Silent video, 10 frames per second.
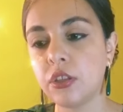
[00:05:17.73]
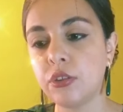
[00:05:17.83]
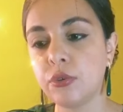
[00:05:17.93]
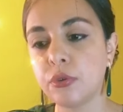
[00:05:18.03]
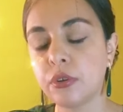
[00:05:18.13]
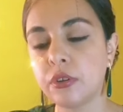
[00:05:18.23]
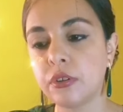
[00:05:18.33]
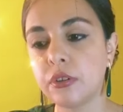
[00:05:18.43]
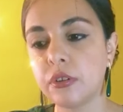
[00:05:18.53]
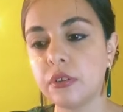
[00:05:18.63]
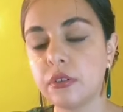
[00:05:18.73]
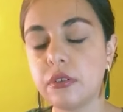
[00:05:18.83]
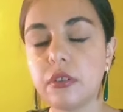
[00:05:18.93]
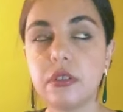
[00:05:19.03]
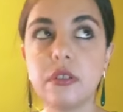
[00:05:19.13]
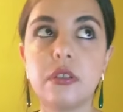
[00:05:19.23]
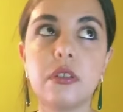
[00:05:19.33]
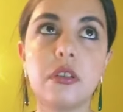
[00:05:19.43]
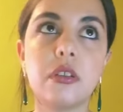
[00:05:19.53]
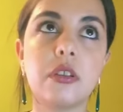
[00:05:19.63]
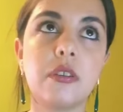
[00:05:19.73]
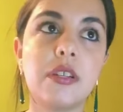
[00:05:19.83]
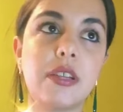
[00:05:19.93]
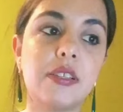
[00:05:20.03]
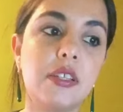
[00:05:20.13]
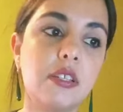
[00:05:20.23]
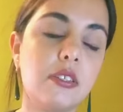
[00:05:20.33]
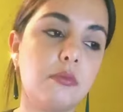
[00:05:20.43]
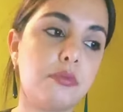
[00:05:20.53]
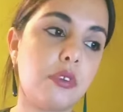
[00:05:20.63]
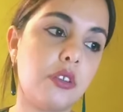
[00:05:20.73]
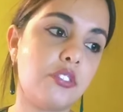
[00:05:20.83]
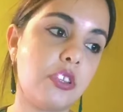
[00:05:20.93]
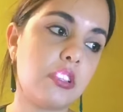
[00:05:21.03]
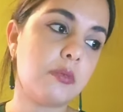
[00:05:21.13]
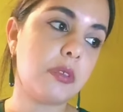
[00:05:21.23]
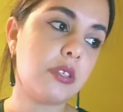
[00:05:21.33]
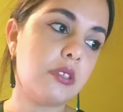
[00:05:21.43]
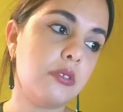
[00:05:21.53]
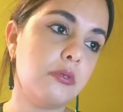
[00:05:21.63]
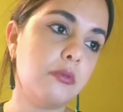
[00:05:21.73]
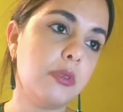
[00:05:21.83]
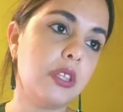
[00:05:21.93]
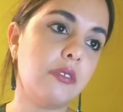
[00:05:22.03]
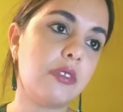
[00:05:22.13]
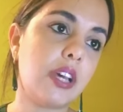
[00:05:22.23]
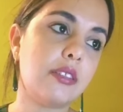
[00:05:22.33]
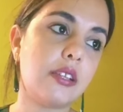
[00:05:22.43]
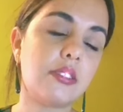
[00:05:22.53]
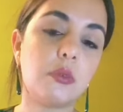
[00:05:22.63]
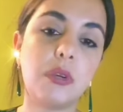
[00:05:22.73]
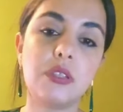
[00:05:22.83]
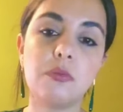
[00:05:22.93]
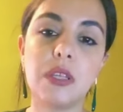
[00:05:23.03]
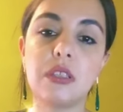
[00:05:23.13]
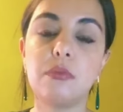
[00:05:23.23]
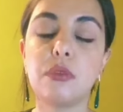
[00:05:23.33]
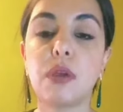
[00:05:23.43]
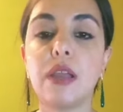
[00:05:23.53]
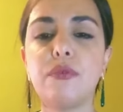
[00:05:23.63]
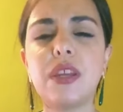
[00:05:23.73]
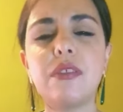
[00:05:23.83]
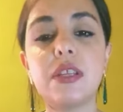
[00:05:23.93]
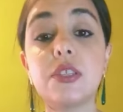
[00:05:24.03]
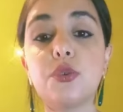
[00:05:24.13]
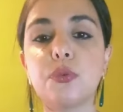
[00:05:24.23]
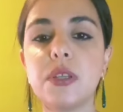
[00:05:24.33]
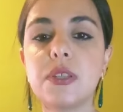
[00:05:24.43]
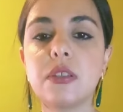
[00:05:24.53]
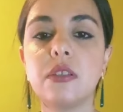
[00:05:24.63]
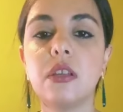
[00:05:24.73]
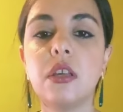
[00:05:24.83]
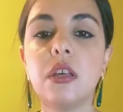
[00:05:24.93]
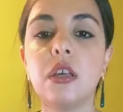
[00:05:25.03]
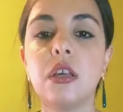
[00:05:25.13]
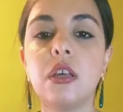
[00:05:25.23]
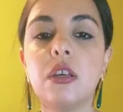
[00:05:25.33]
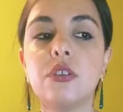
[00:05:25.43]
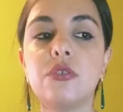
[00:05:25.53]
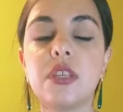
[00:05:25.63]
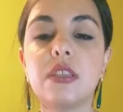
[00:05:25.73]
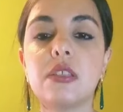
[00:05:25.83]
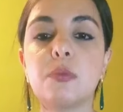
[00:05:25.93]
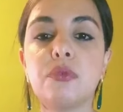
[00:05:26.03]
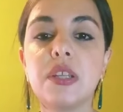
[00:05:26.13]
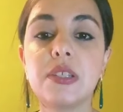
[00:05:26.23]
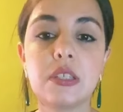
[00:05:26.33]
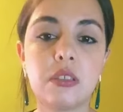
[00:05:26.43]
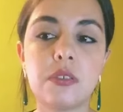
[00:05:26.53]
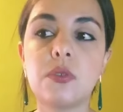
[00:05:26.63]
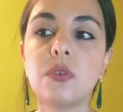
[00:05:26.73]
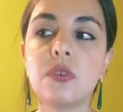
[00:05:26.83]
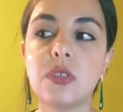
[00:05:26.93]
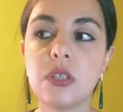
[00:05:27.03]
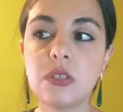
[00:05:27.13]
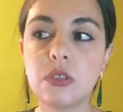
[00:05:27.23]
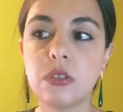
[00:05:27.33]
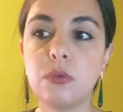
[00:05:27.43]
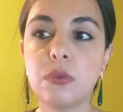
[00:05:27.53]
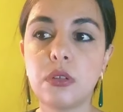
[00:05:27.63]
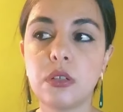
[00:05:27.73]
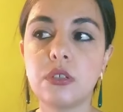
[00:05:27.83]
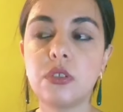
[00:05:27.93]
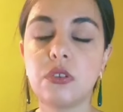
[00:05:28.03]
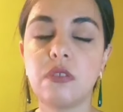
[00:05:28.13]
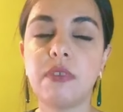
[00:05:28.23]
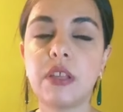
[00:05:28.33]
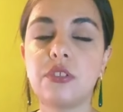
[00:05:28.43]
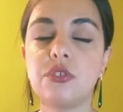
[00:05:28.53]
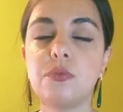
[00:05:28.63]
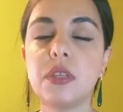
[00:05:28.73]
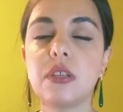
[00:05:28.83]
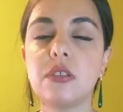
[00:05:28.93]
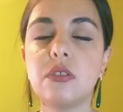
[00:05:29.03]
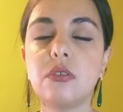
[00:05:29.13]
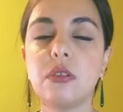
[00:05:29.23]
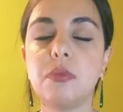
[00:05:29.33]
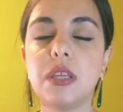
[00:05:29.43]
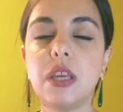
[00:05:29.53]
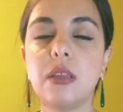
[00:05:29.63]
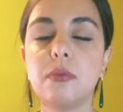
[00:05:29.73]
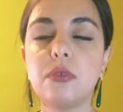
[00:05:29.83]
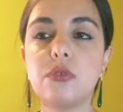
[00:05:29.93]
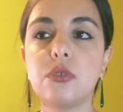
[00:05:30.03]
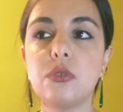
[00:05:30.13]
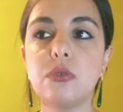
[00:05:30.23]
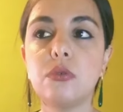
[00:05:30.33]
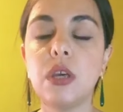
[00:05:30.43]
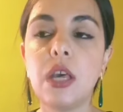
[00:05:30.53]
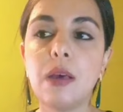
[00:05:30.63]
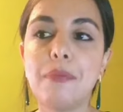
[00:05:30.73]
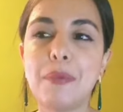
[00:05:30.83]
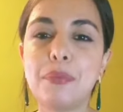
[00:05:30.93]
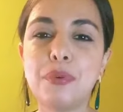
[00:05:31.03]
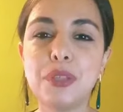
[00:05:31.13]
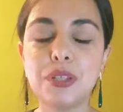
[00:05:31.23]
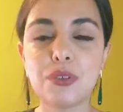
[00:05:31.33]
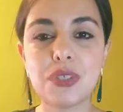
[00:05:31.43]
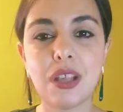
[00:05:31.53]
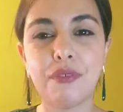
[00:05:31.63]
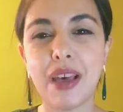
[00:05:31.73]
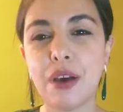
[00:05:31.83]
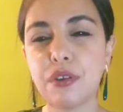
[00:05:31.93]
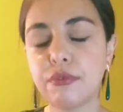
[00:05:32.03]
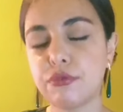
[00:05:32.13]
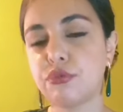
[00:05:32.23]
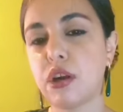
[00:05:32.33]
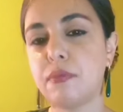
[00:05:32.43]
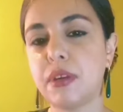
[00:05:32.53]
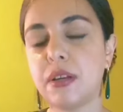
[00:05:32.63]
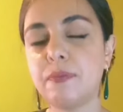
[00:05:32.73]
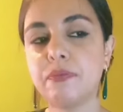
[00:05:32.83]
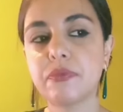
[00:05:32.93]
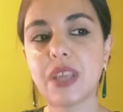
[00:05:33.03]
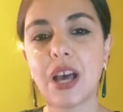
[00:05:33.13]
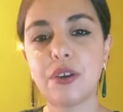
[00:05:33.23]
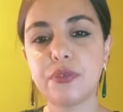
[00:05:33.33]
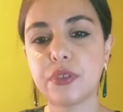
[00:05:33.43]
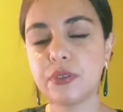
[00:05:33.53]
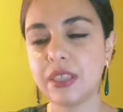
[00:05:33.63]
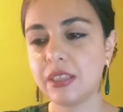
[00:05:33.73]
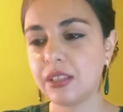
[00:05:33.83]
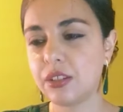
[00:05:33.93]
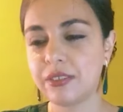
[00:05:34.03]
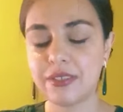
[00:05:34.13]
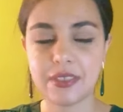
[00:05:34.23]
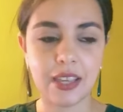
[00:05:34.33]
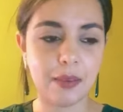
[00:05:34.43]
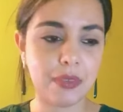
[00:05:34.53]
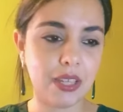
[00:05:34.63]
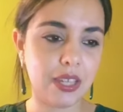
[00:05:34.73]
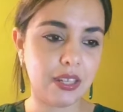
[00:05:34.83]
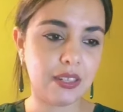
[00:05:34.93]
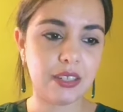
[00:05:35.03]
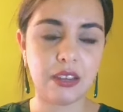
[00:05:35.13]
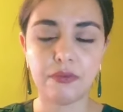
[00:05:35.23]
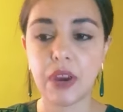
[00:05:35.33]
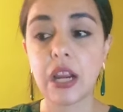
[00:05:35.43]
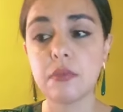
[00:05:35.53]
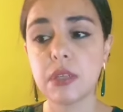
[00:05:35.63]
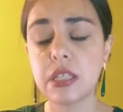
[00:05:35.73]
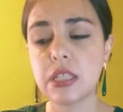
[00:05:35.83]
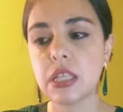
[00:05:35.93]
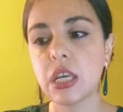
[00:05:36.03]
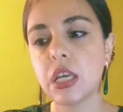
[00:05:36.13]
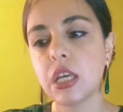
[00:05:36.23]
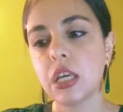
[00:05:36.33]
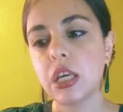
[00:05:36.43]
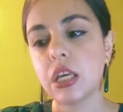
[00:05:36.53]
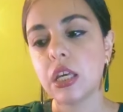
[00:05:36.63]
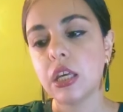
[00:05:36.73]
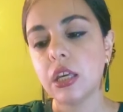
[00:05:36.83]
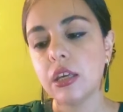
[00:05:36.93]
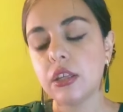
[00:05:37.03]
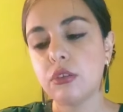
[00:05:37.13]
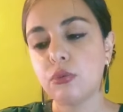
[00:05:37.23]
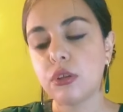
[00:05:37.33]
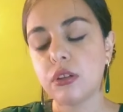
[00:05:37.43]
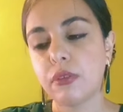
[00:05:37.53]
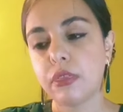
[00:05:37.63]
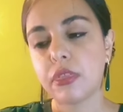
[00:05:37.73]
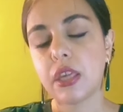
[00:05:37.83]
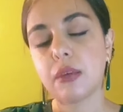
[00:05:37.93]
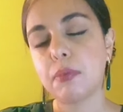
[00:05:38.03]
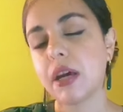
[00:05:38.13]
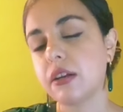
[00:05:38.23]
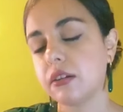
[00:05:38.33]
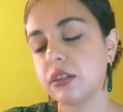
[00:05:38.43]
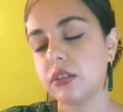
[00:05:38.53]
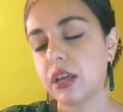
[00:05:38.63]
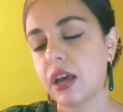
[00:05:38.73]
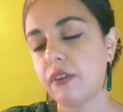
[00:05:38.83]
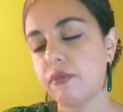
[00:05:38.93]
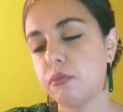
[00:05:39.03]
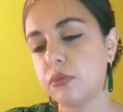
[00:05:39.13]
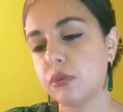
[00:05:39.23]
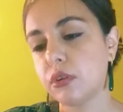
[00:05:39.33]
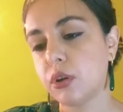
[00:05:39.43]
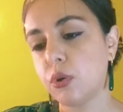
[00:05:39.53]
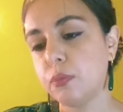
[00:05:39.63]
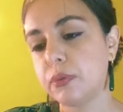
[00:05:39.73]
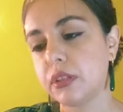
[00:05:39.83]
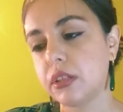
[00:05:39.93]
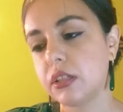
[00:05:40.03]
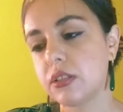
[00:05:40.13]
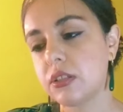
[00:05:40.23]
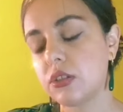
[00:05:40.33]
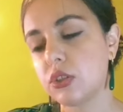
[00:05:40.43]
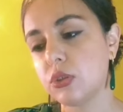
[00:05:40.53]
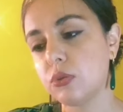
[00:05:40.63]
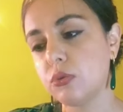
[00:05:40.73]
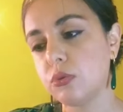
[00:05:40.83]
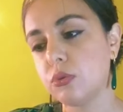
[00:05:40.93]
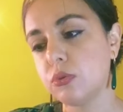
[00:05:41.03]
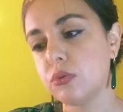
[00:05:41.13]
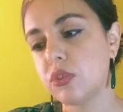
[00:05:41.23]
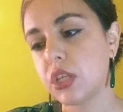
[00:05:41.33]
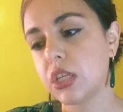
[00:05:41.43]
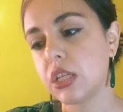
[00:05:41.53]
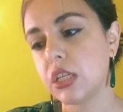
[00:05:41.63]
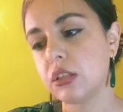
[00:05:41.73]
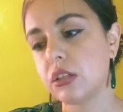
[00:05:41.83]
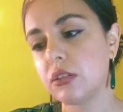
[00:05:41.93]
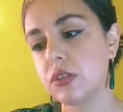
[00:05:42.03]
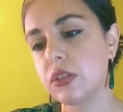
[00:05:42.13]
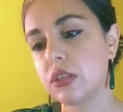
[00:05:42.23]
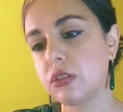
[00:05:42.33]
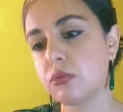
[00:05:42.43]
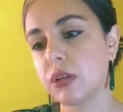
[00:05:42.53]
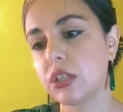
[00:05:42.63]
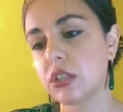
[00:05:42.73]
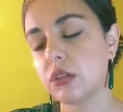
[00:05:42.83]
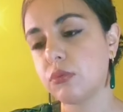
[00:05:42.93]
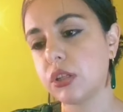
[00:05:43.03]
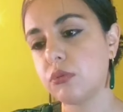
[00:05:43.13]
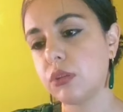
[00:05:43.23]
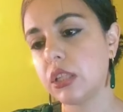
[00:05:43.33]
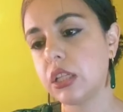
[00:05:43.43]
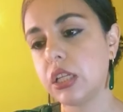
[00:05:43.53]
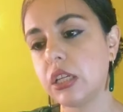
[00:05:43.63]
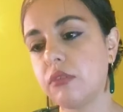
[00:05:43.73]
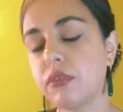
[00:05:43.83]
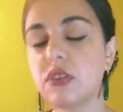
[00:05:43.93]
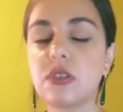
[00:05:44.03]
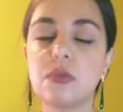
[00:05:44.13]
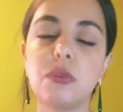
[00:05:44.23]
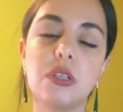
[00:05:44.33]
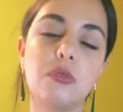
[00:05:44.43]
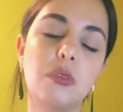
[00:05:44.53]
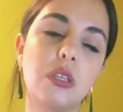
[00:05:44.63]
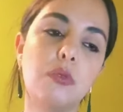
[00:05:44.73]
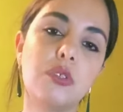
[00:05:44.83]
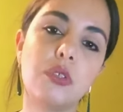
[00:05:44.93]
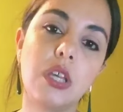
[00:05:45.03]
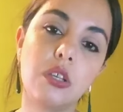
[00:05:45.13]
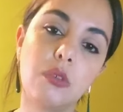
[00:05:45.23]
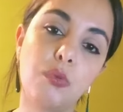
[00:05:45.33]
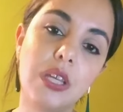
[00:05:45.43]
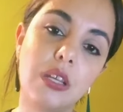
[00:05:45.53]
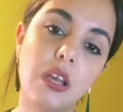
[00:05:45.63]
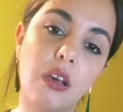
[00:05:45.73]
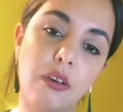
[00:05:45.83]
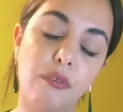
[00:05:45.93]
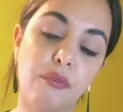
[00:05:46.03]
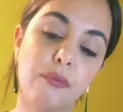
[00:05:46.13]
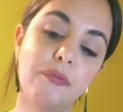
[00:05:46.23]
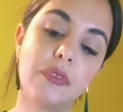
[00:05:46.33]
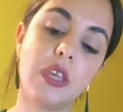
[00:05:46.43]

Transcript: your current ideas and projects because you believe that that's the way to make them thrive, whatever is your reason to take this break, Six of Swords is going to work to your advantage because you're going to be able to, by pulling yourself out of drama, out of contaminated environments, you're going to think better. You're going to have more openness to take in consideration what you really need versus what you really want to get rid of.